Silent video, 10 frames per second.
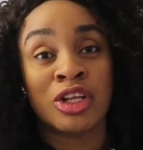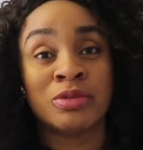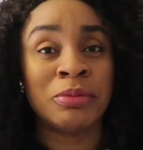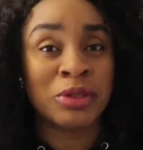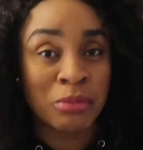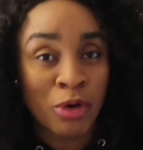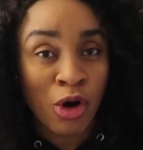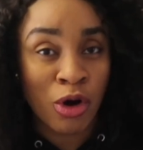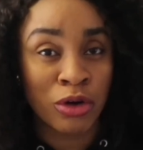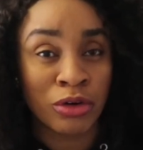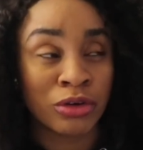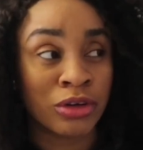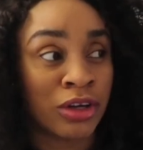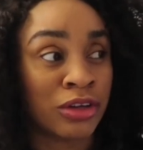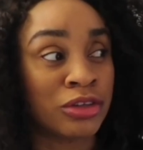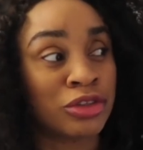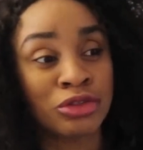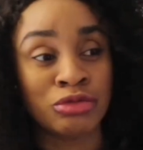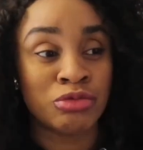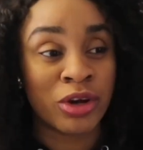to maybe the mall, you know,
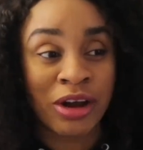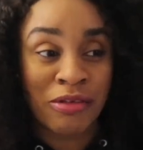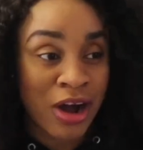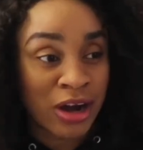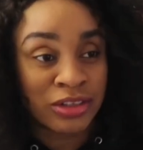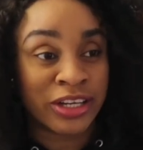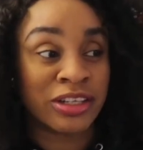to run around.